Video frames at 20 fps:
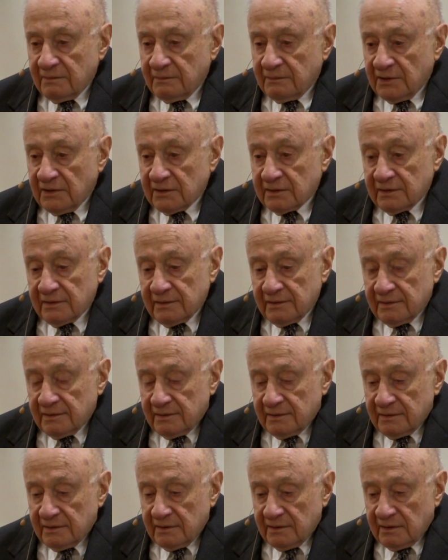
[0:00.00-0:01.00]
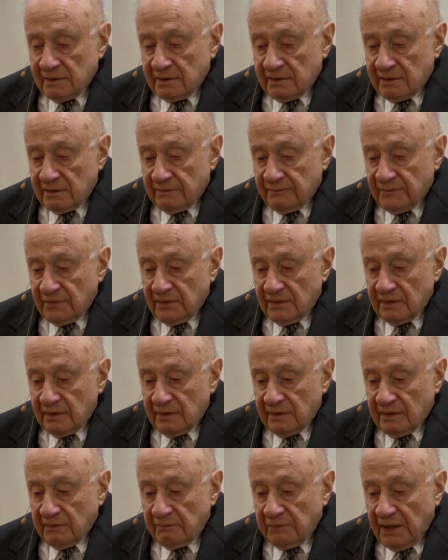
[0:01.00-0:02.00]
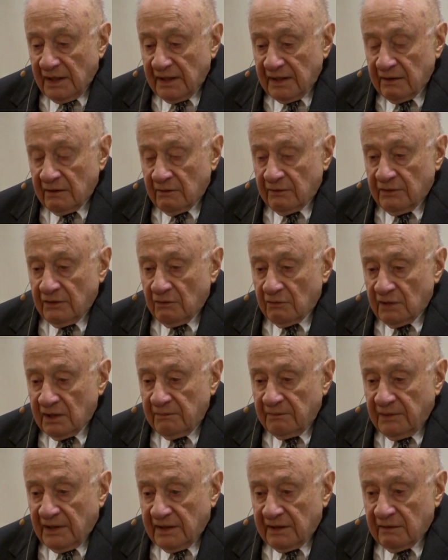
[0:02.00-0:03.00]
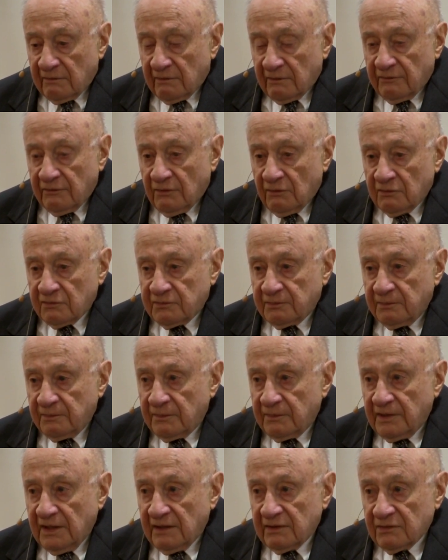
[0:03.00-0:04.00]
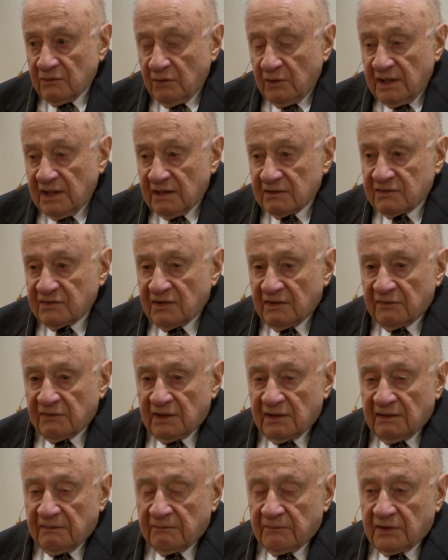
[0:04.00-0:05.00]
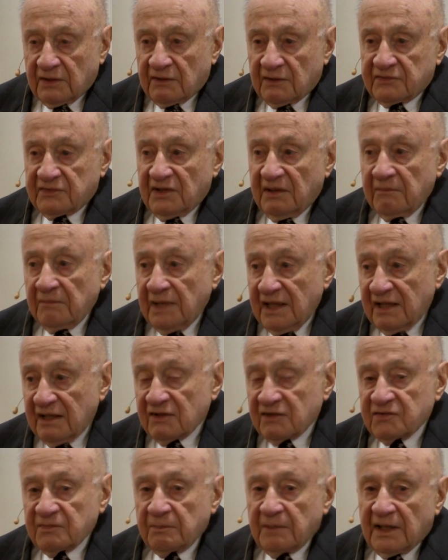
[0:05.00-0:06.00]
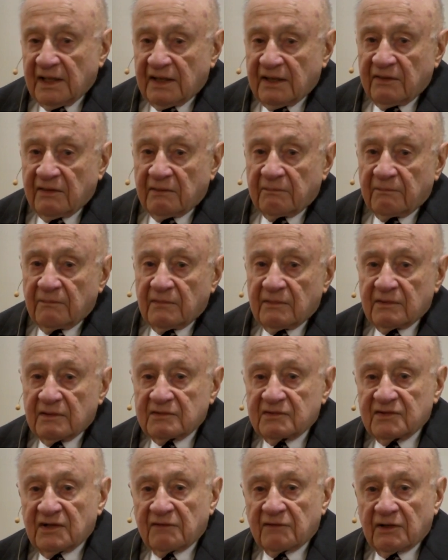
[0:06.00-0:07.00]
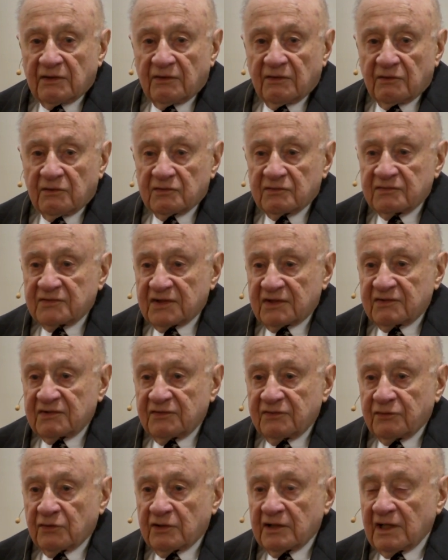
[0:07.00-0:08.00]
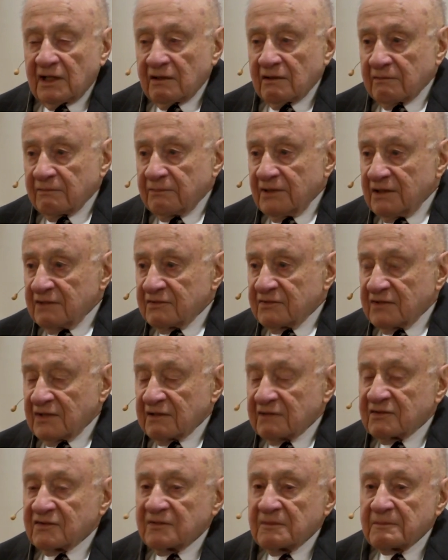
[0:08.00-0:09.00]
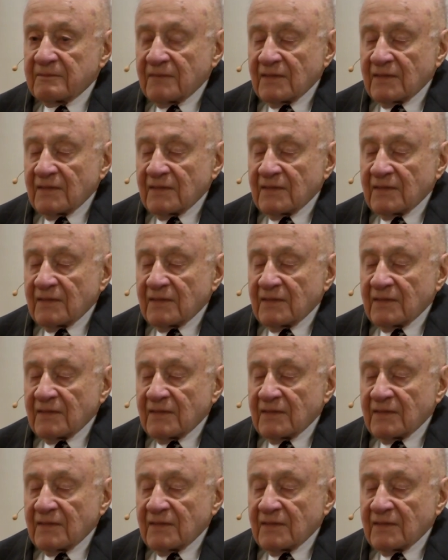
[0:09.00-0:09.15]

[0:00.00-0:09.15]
But uh, the buyer, the only buyer of those pens, we had several of them because they made us buy the several of those $64 pen sets.